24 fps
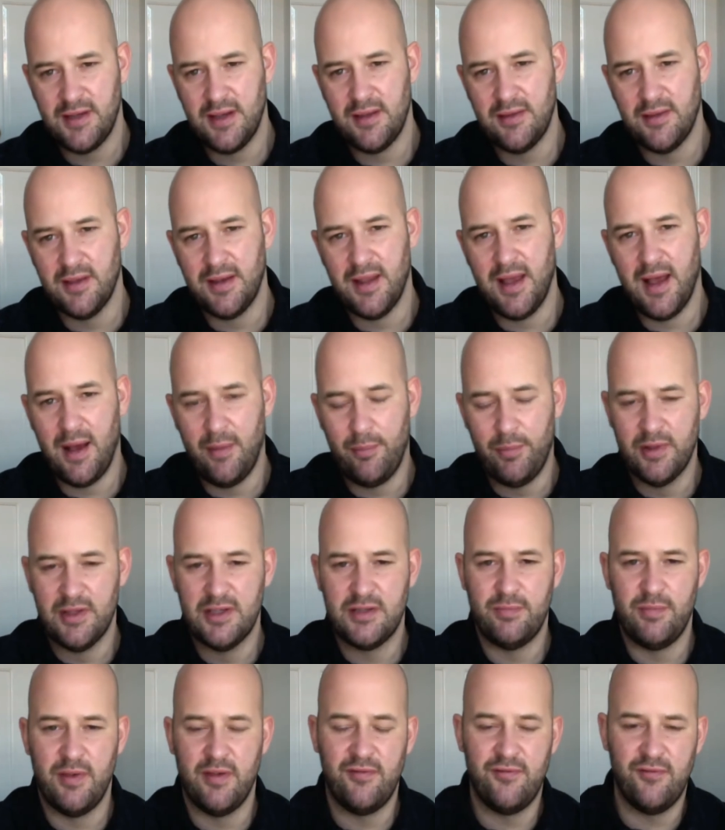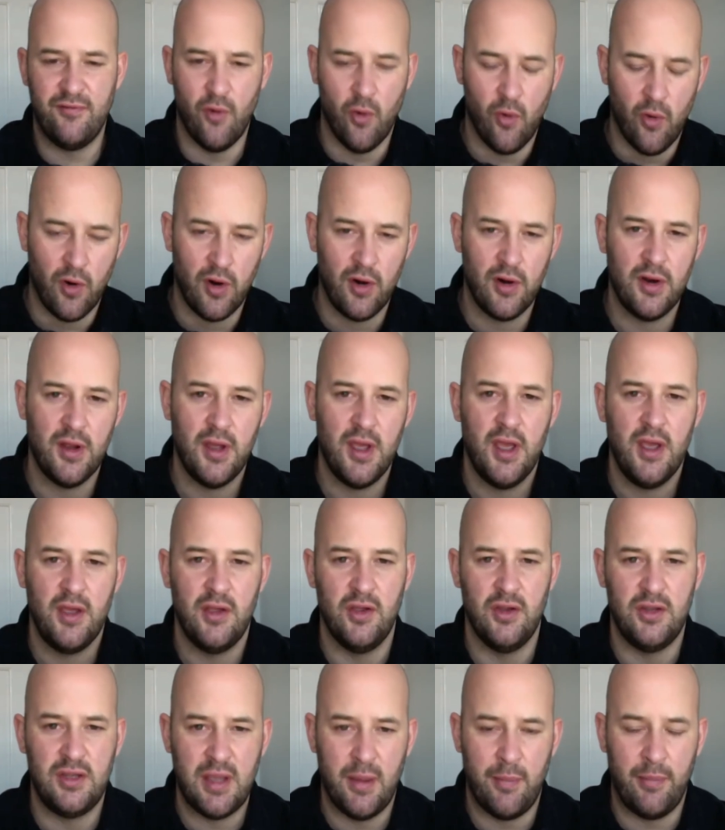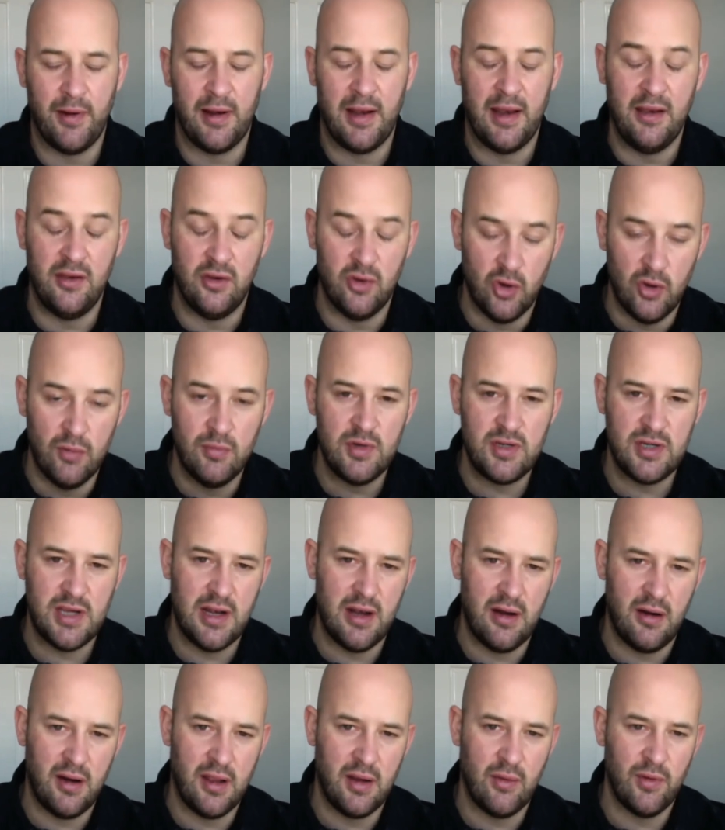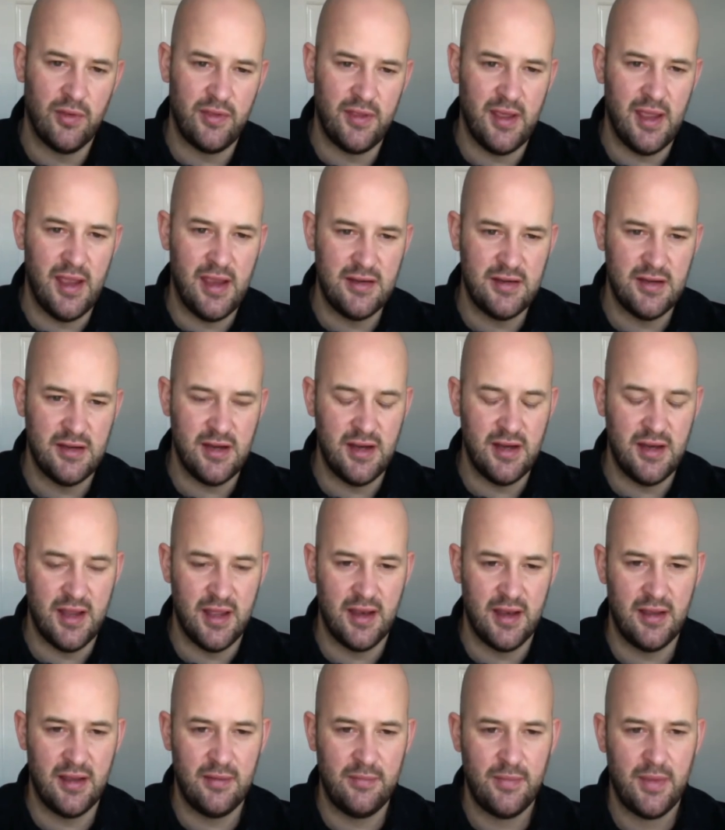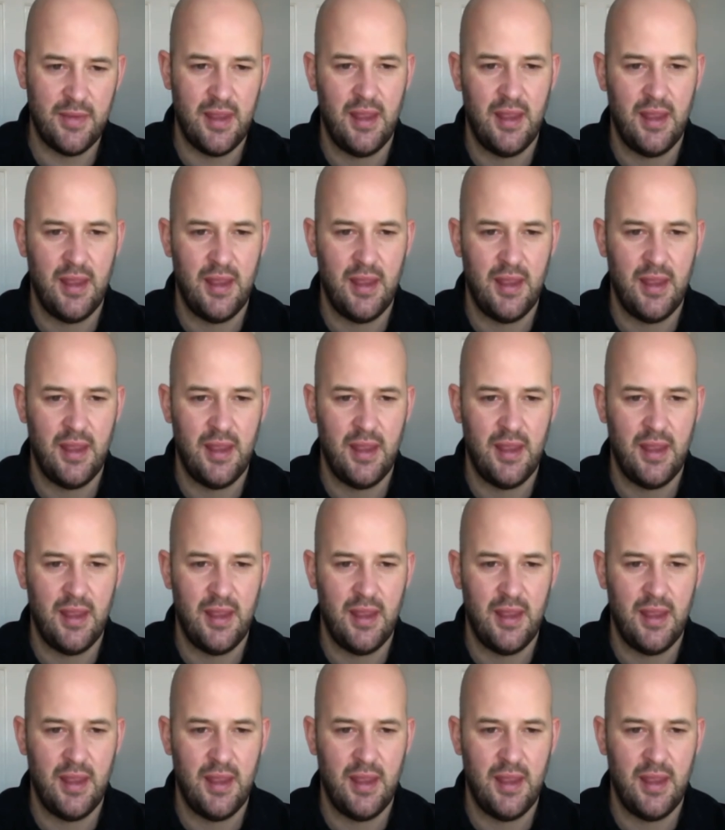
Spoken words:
that happens before you typically do machine learning with the ECG data,